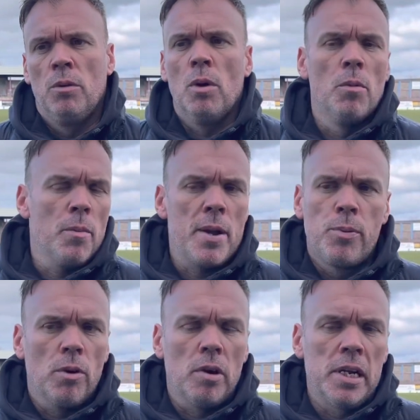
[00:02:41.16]
Well, my main
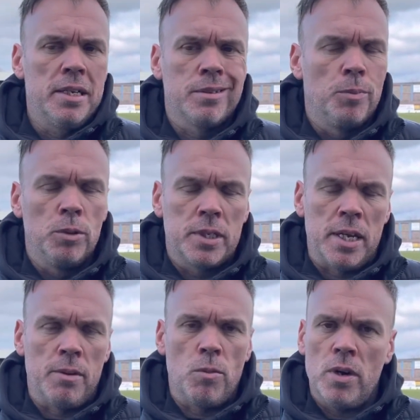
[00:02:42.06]
priority is the boys
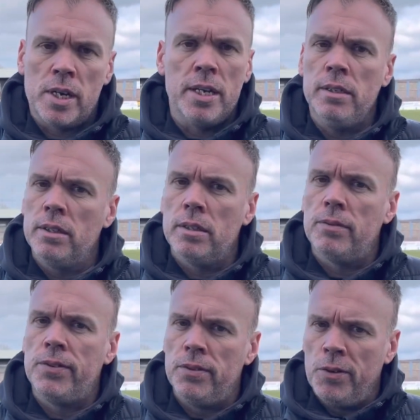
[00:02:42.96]
keep working
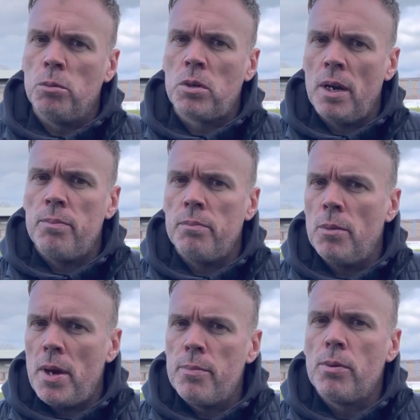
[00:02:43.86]
for the football club. My
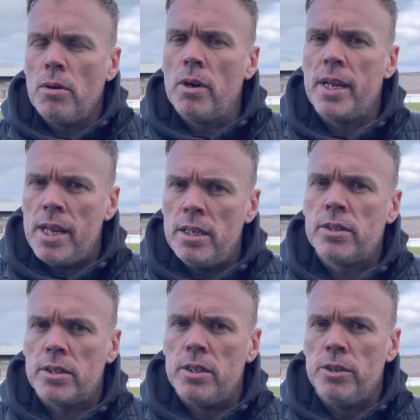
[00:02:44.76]
main priority
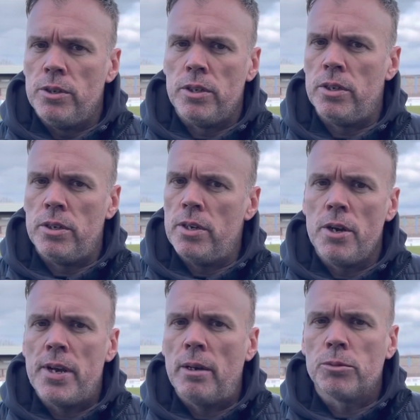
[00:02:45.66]
is you
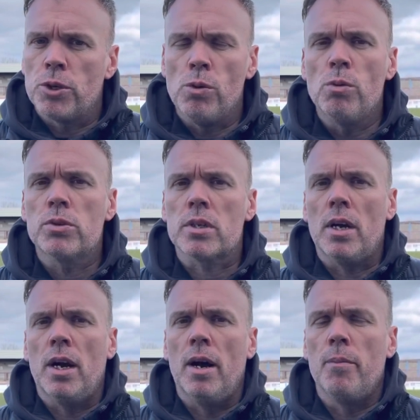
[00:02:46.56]
don't down tools,
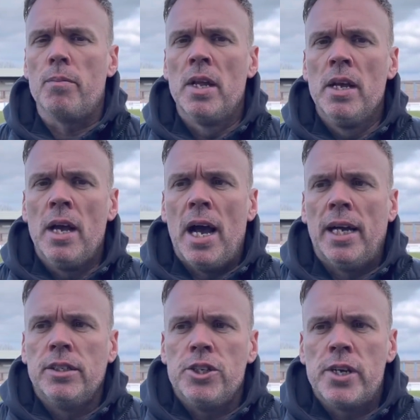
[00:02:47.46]

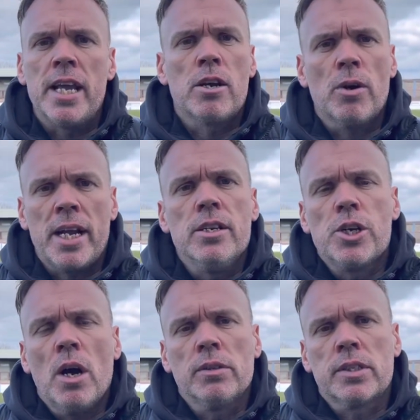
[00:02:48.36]
and you keep creating
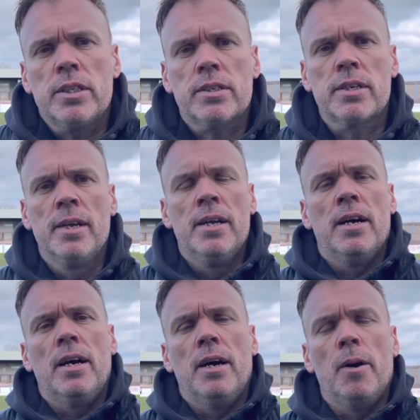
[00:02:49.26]
chances,
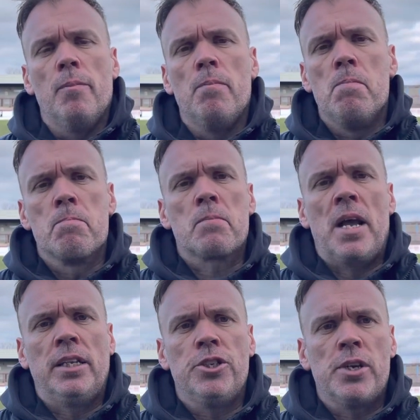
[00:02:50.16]

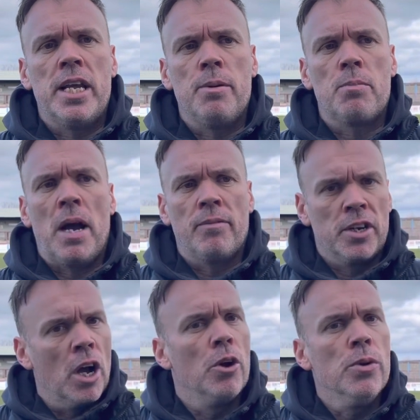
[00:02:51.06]
and you keep having a
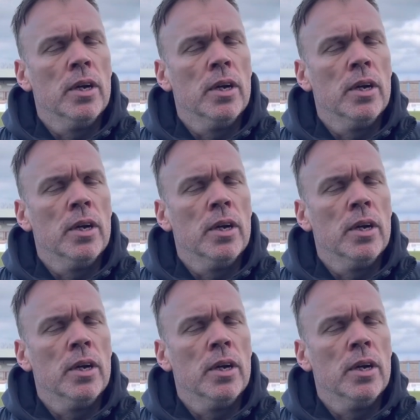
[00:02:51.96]
go.